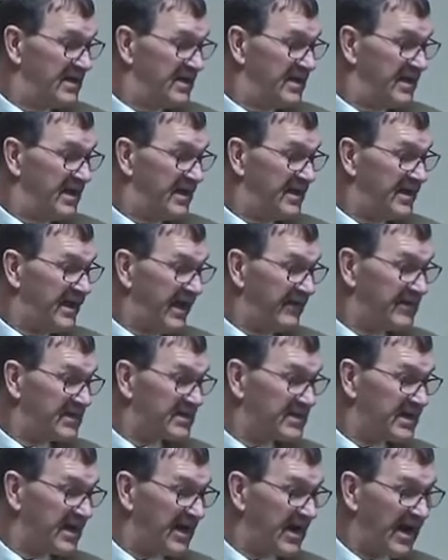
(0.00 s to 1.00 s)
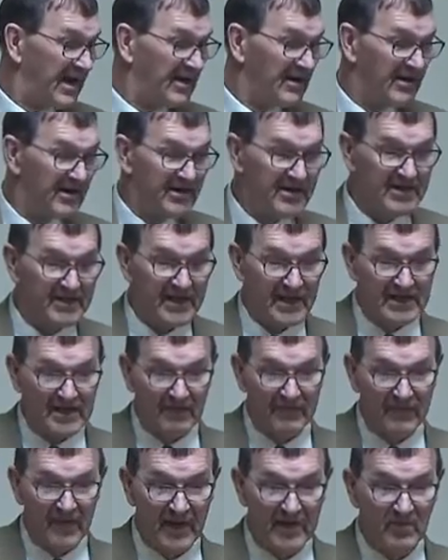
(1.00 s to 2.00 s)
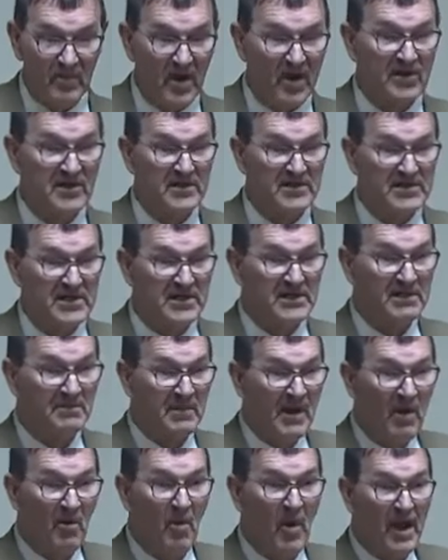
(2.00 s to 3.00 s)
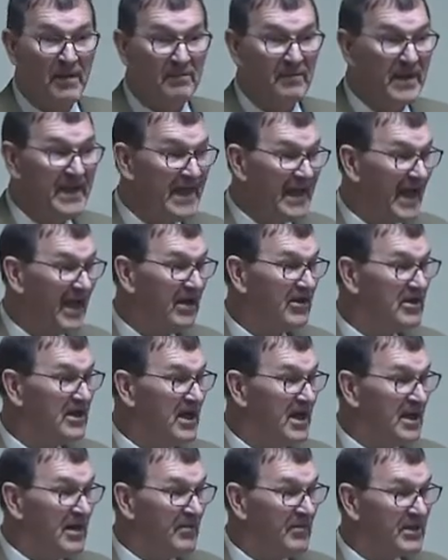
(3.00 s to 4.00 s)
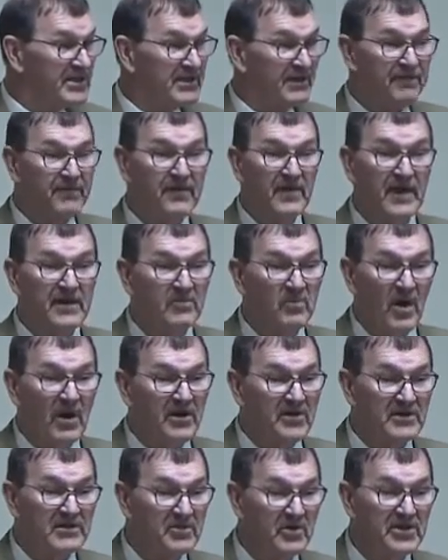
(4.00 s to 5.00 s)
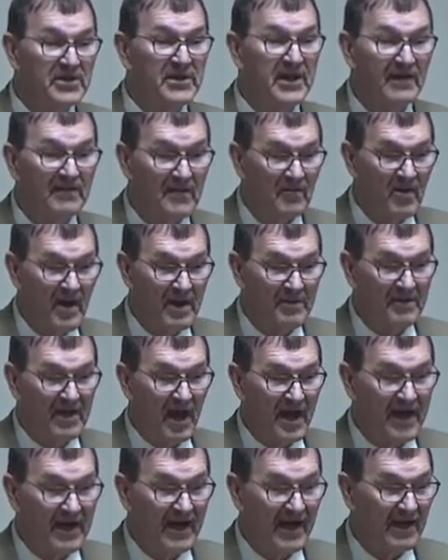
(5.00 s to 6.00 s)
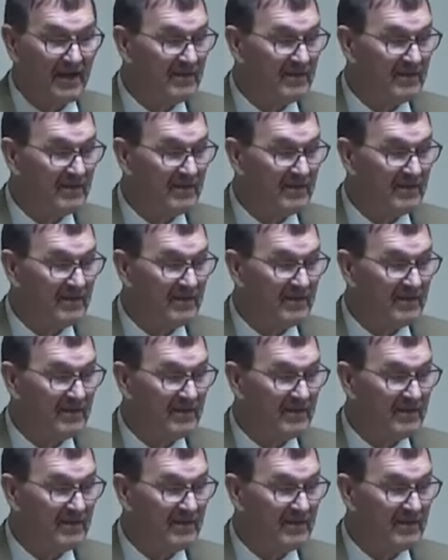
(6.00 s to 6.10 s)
And David said, I learned that the flood waters just about wiped me out, but the flood waters will never wipe God out.